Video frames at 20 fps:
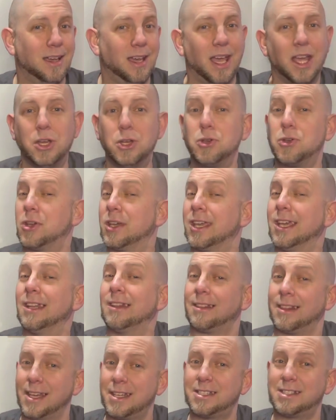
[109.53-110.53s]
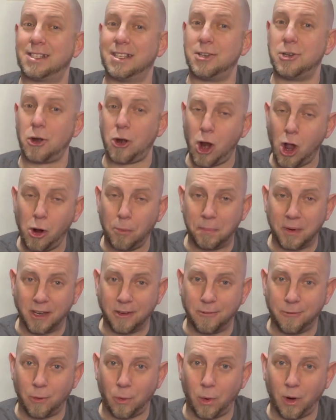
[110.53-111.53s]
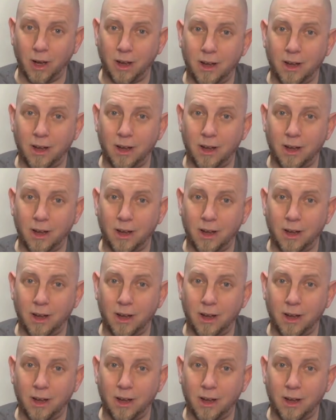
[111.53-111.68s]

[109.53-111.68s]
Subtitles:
And you could get less than you're hoping for.